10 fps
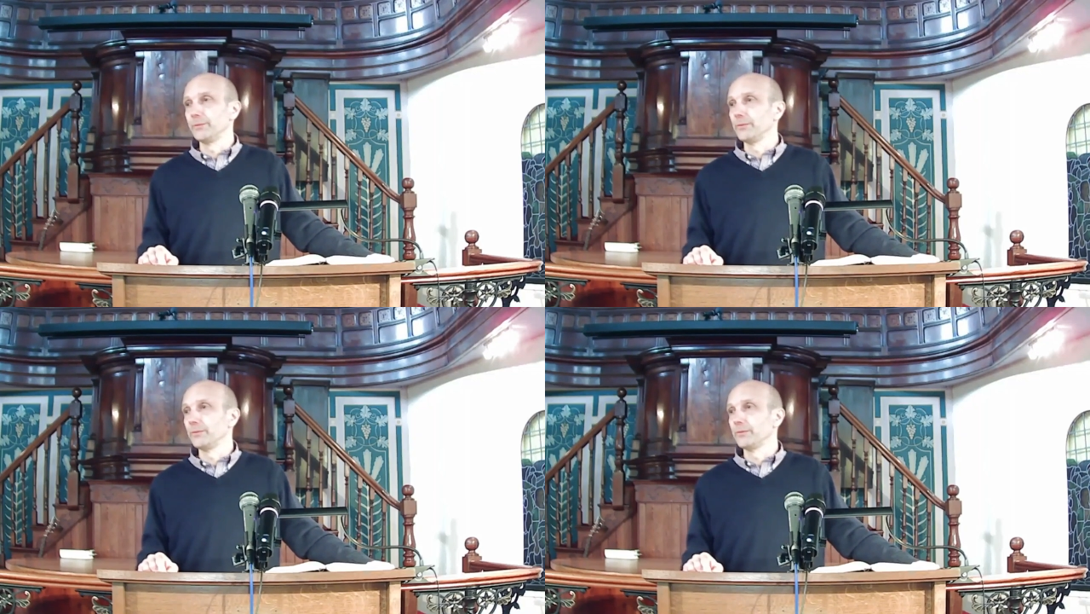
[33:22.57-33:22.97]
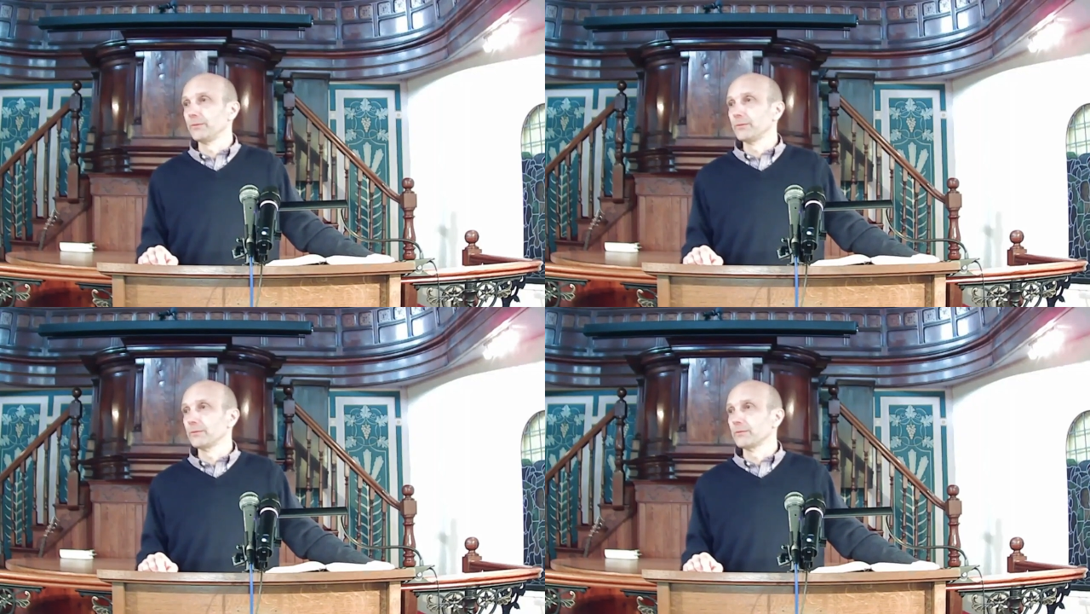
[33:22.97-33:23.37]

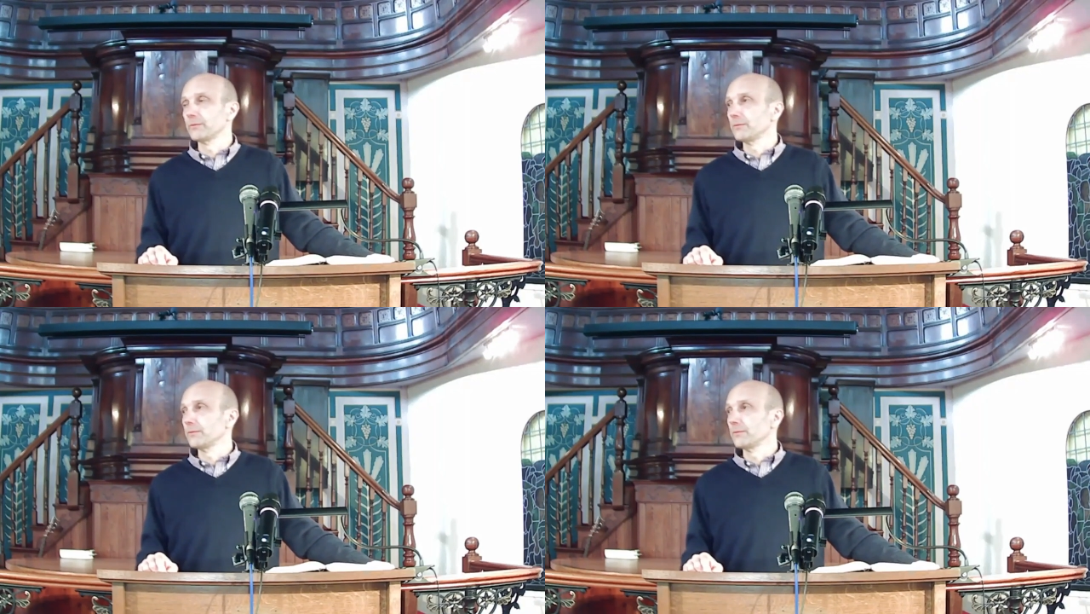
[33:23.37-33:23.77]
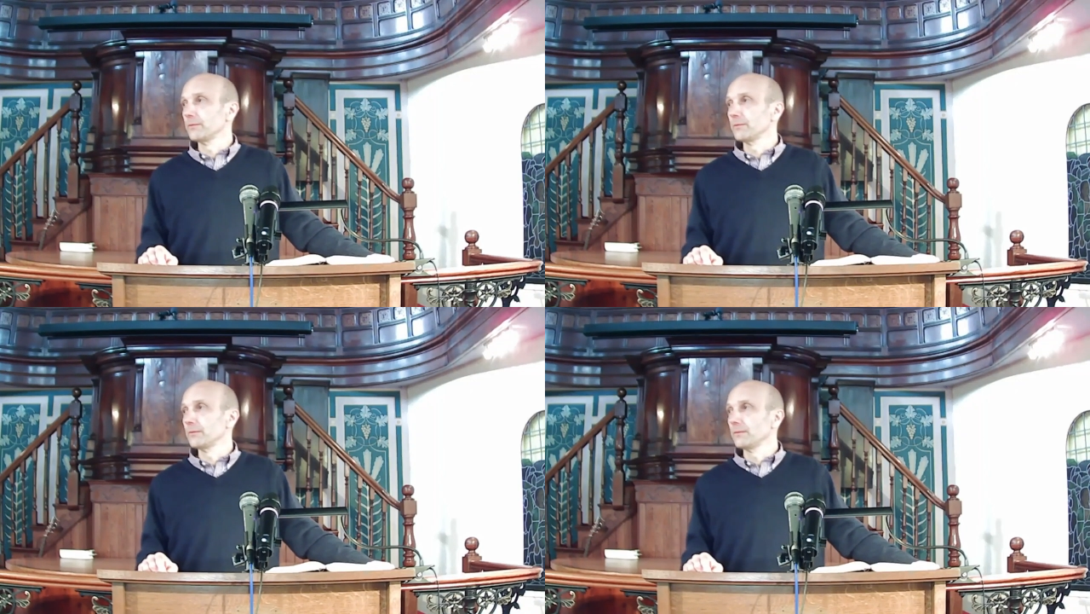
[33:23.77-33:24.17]

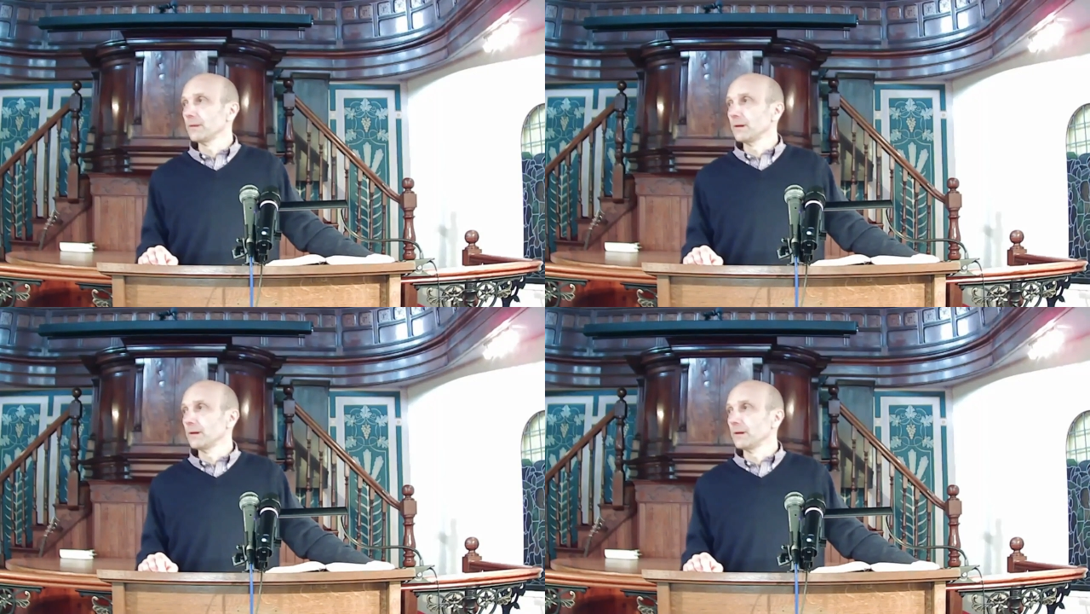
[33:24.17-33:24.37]
Nobody speaks.